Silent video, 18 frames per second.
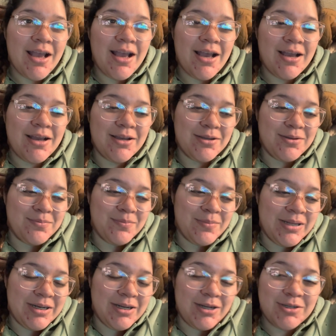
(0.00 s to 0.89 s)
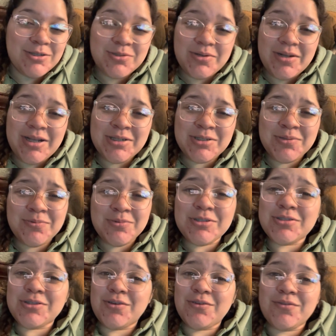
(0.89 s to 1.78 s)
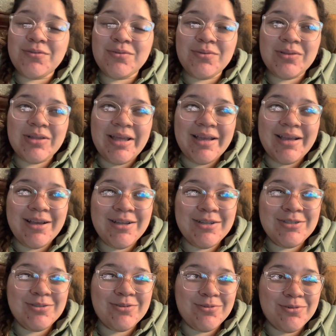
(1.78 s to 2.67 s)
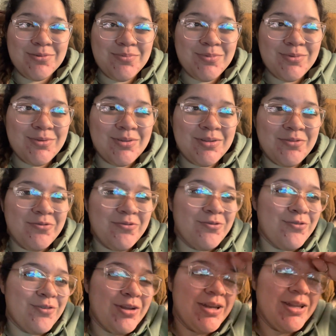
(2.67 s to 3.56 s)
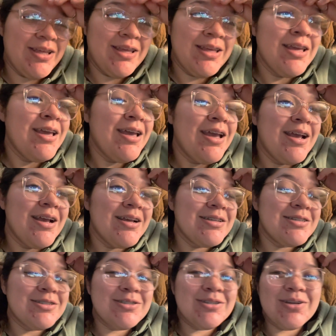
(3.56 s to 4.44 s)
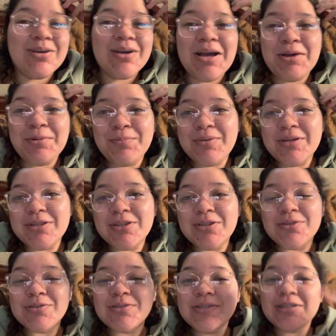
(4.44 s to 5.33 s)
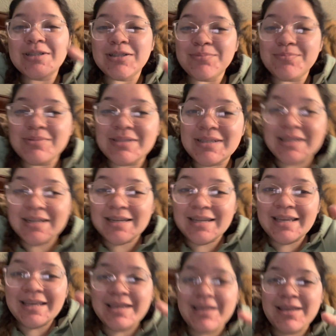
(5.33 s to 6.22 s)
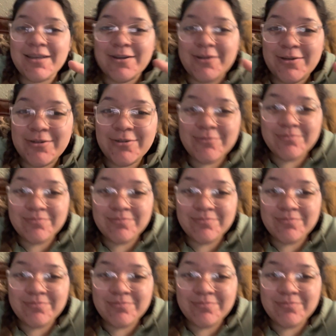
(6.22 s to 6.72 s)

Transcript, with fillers: um, my daughter's reaction was so like adorable and funny. So I'll put those clips in here.